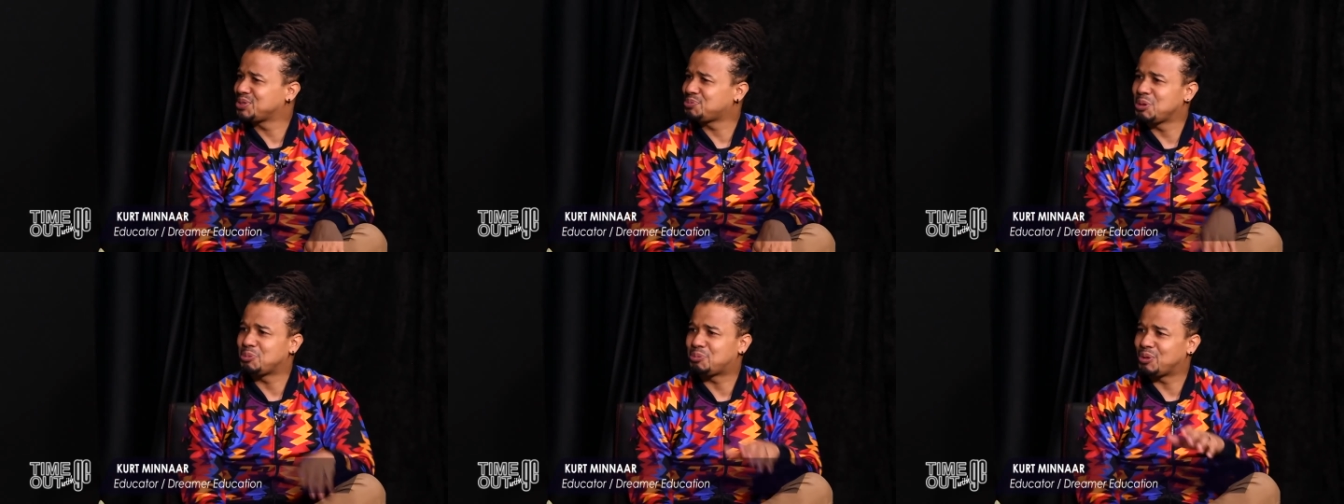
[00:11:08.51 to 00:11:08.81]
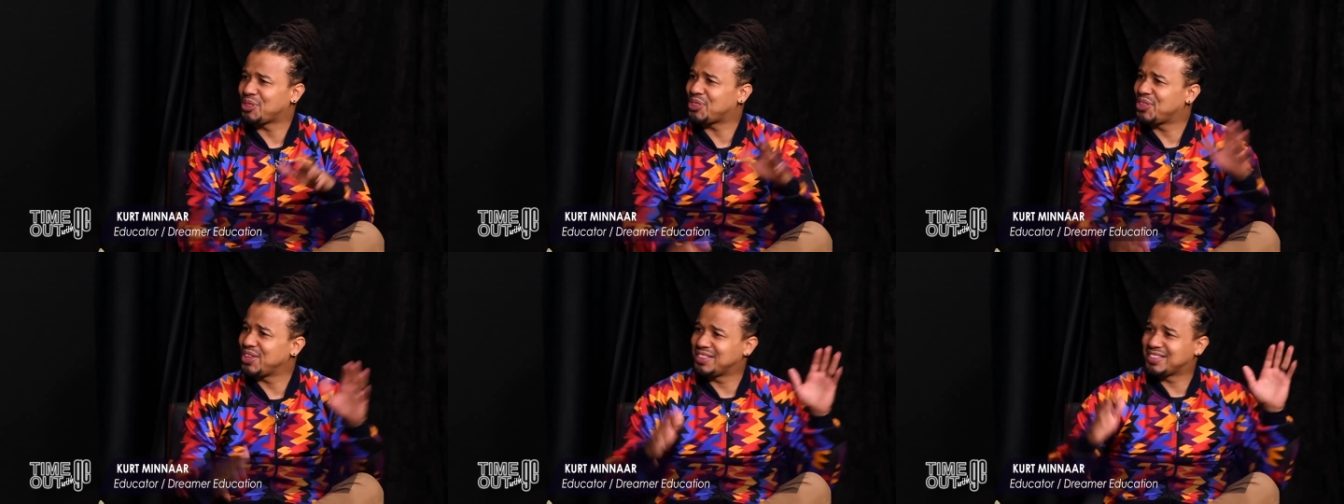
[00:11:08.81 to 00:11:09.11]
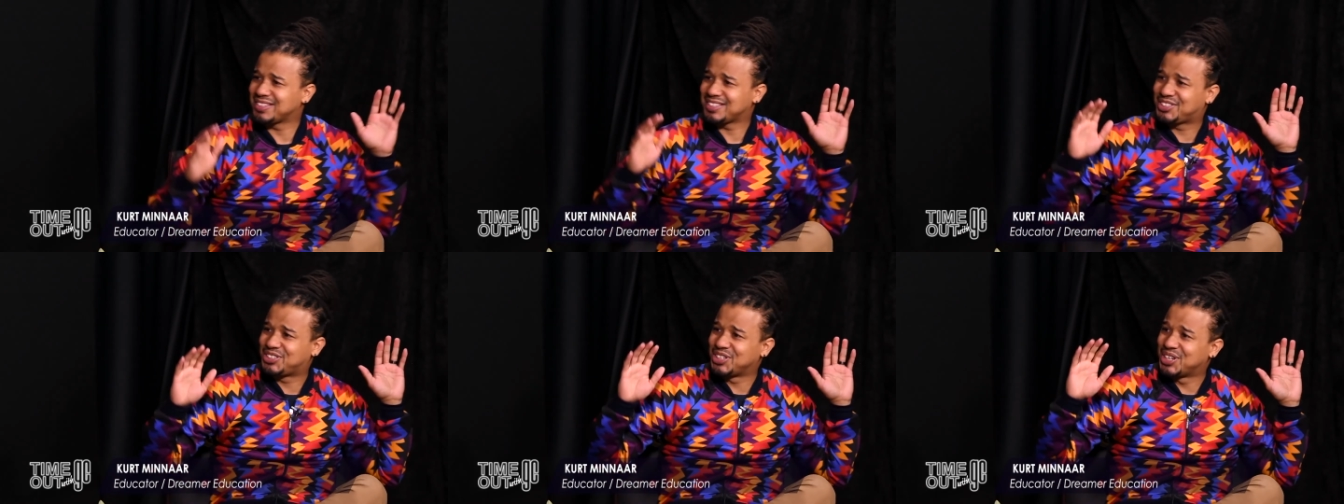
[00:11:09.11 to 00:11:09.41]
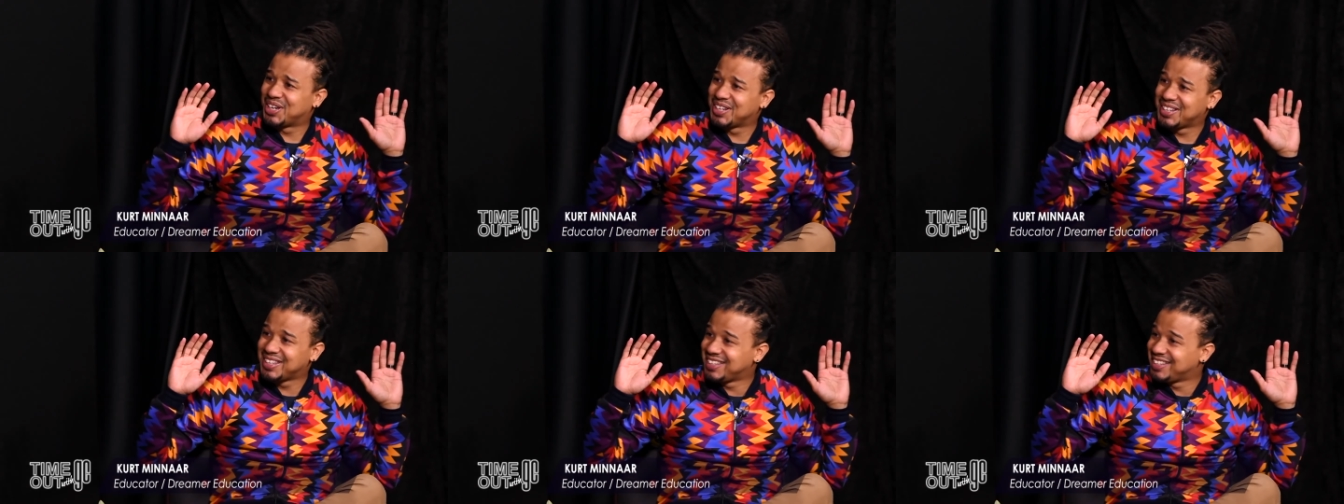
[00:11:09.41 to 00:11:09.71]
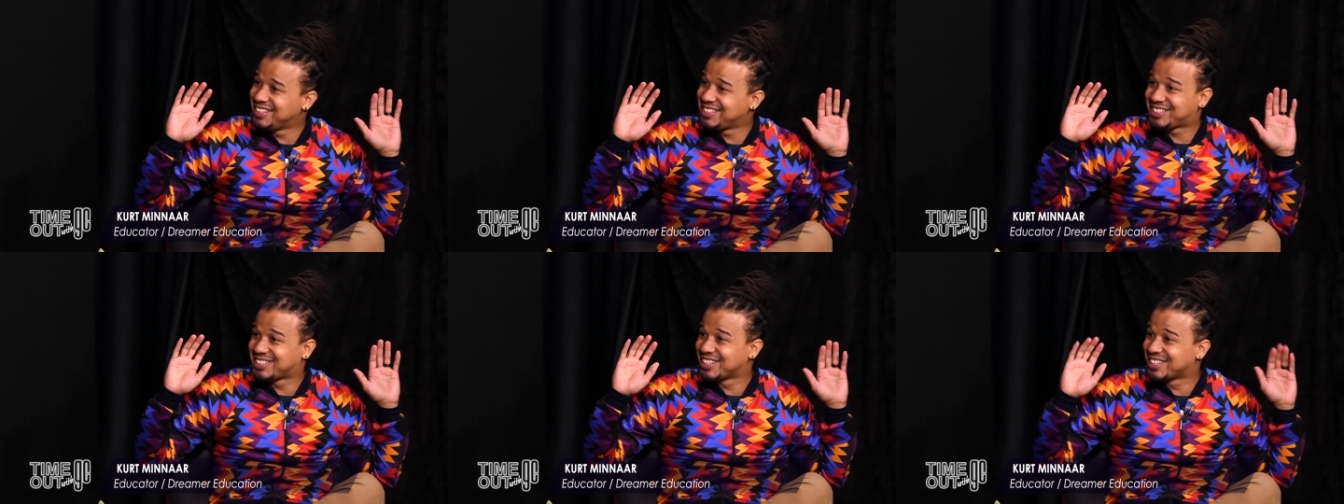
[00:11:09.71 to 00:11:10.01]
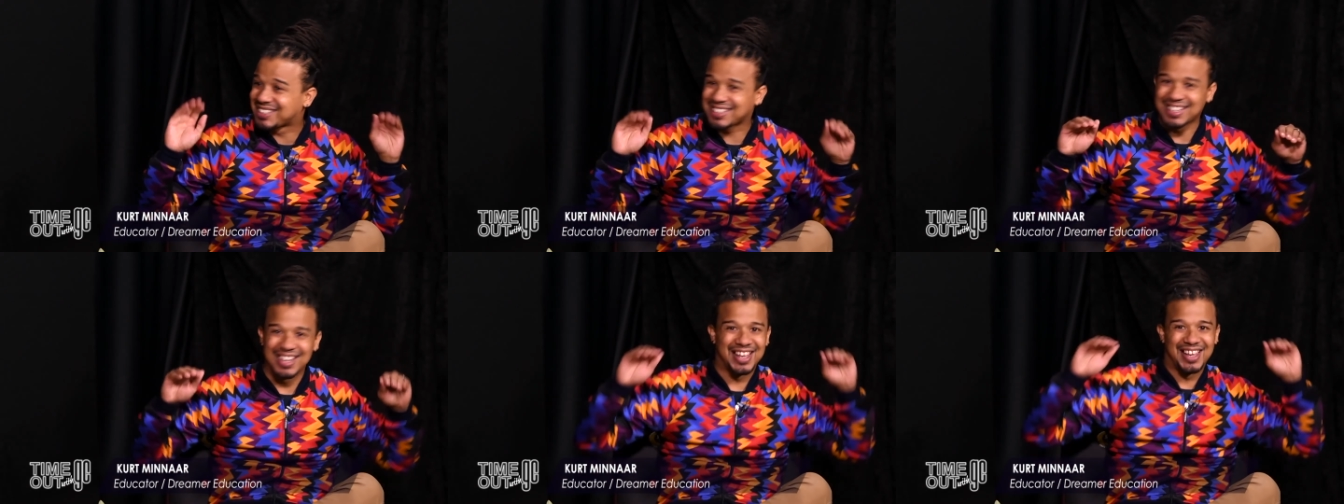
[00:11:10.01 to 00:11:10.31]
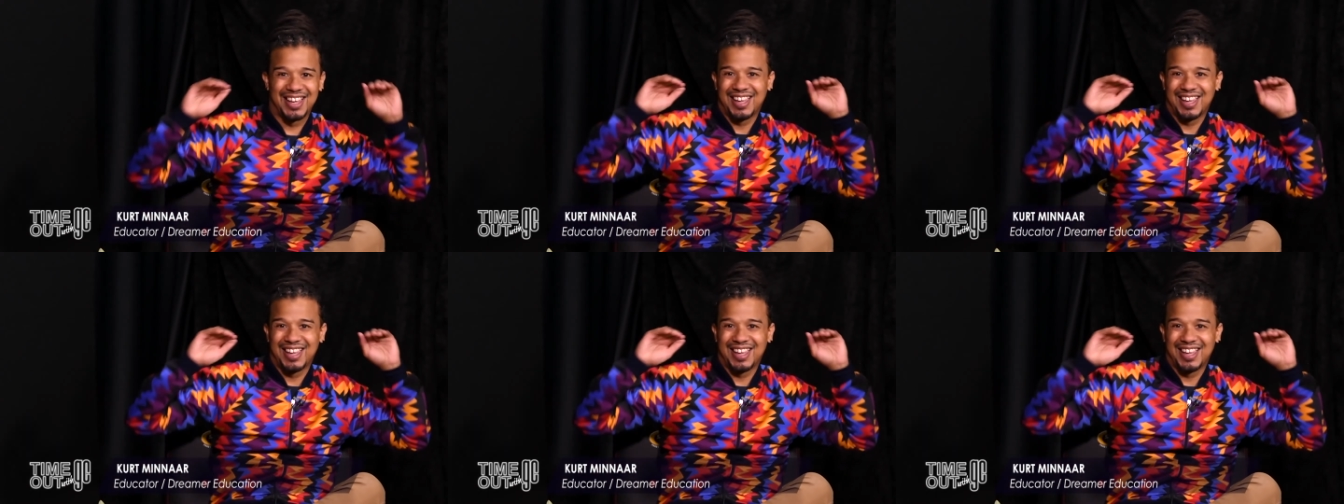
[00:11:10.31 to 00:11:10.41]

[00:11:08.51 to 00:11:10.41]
People think this journey is just